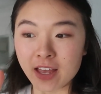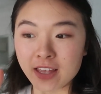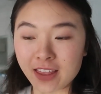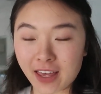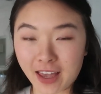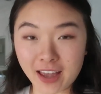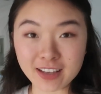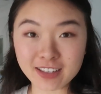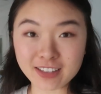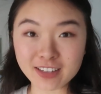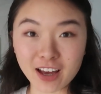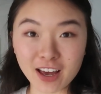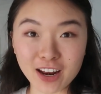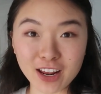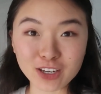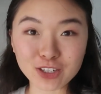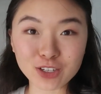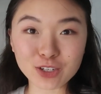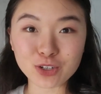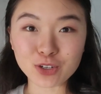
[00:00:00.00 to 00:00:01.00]
they are
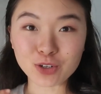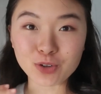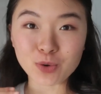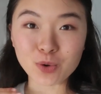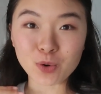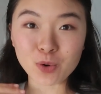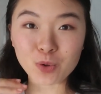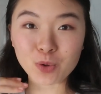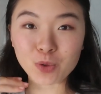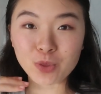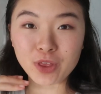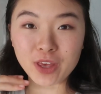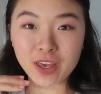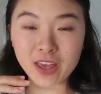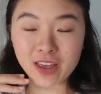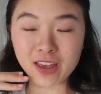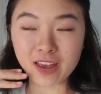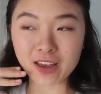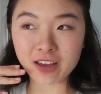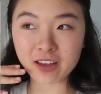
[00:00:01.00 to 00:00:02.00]
starting to do all
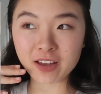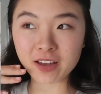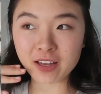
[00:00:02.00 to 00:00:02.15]
the